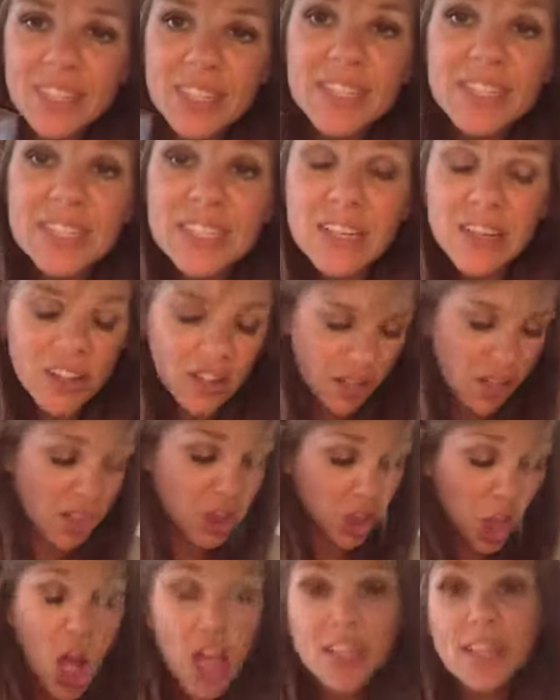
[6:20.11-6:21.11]
It's still a
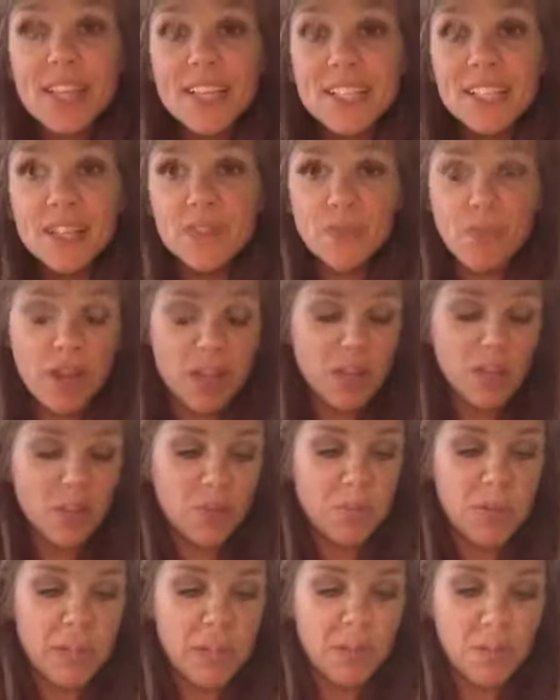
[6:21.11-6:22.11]
lot less than
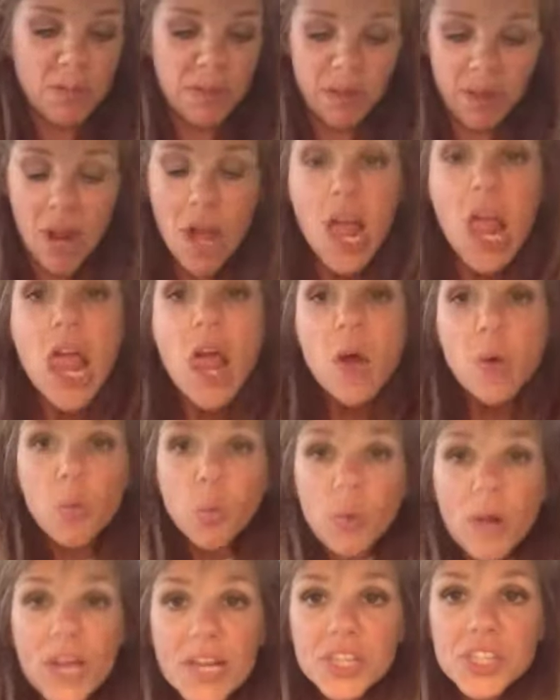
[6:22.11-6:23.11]
regular peanut butter,
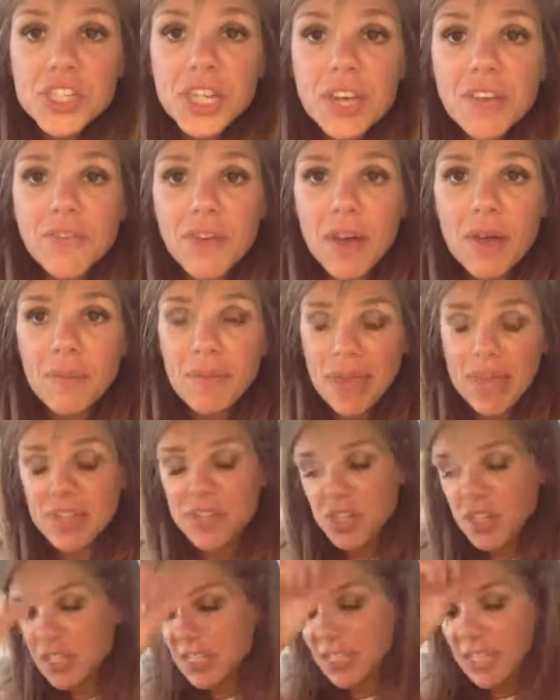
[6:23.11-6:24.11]
which, if I may
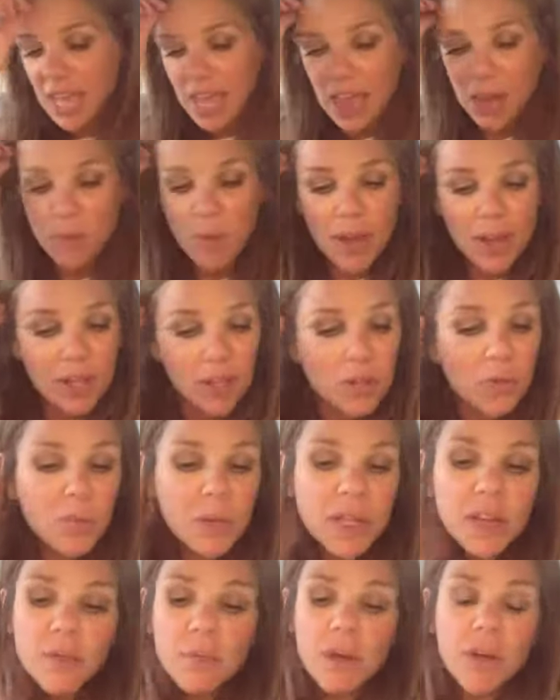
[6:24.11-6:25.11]
just say, regular
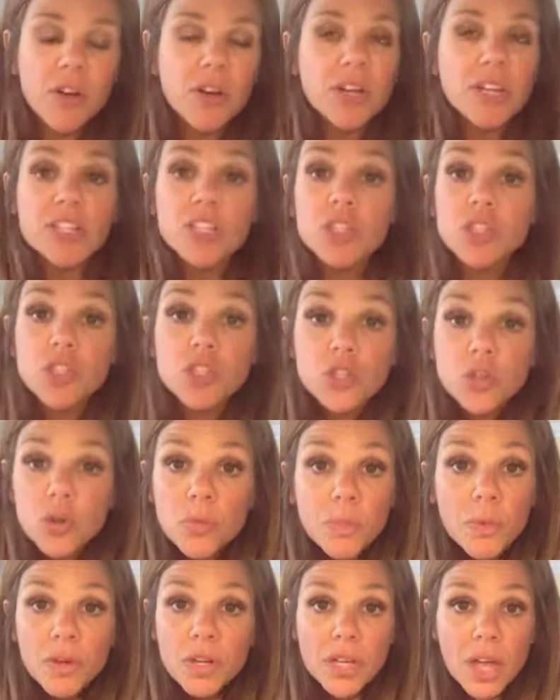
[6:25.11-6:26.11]
peanut butter is
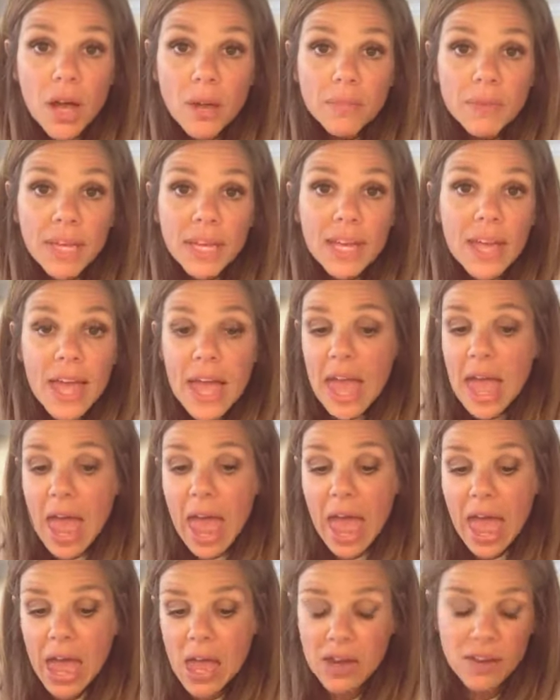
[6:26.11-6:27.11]
super yummy.
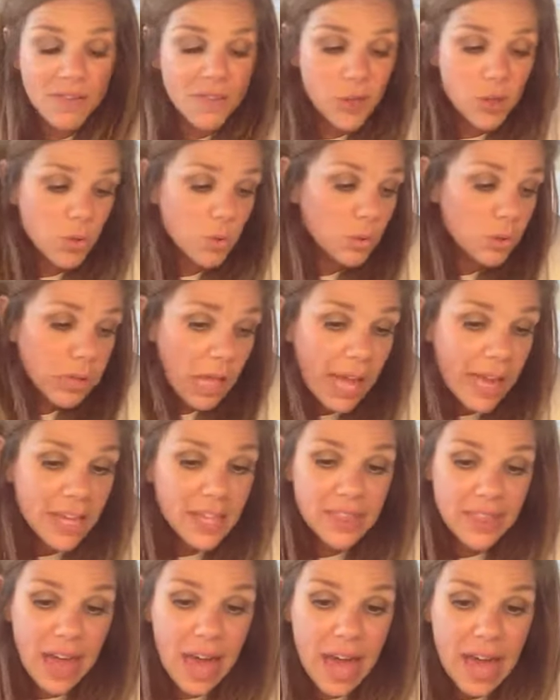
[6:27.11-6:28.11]
And if you
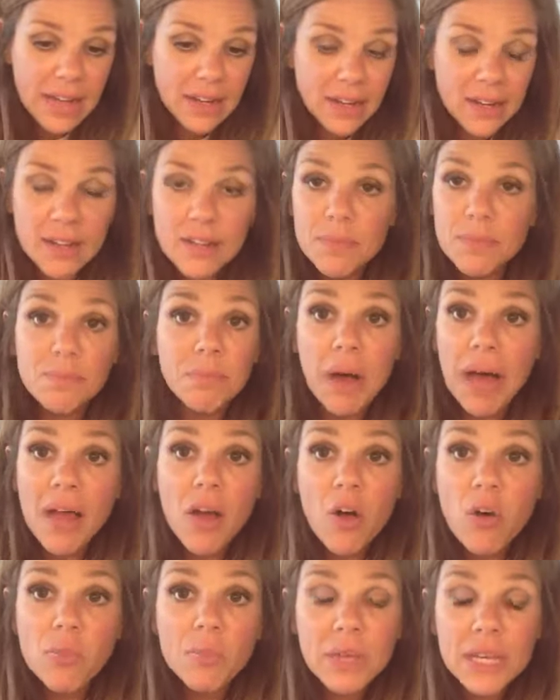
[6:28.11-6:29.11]
like that, by
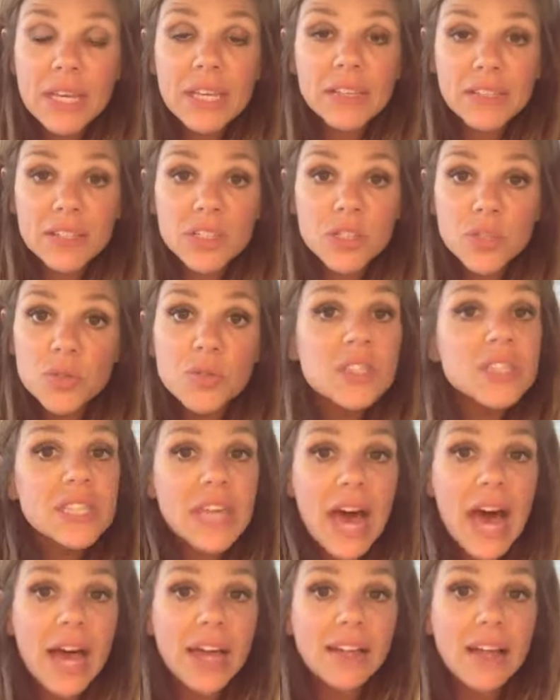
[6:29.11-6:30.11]
all means, use
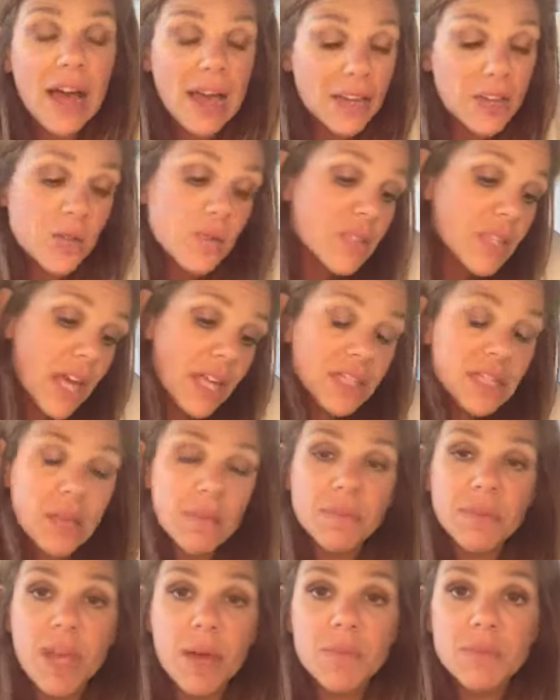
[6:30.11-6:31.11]
that. I use that
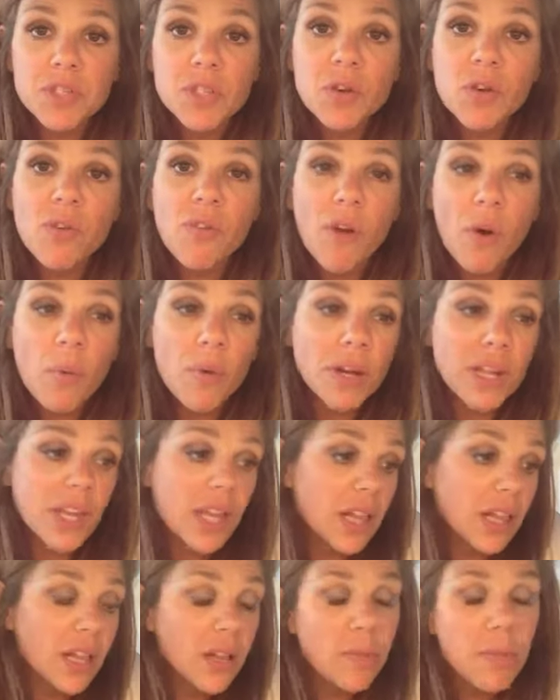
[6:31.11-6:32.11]
sometimes too if I want to
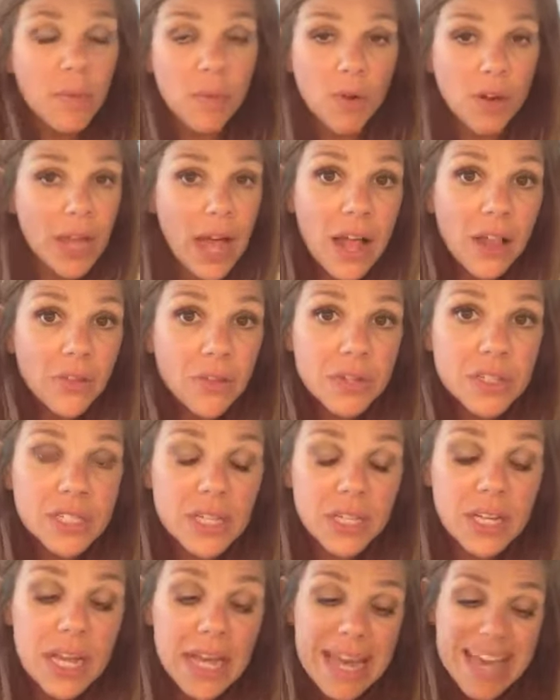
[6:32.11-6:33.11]
get a little bit more calories
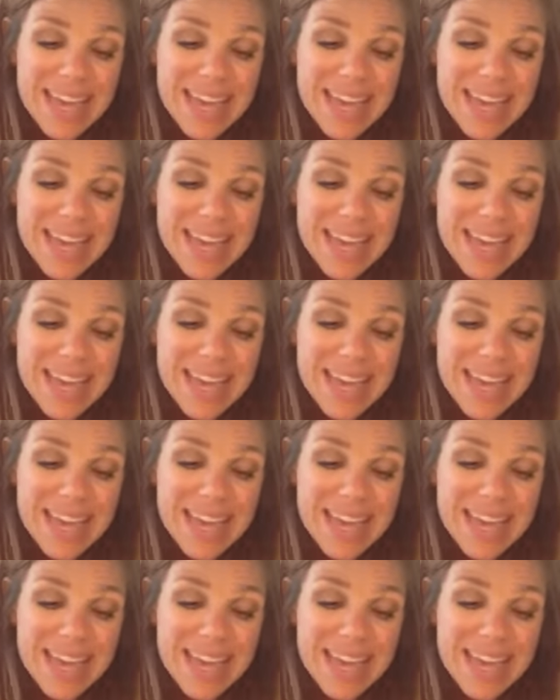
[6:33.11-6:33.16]
in.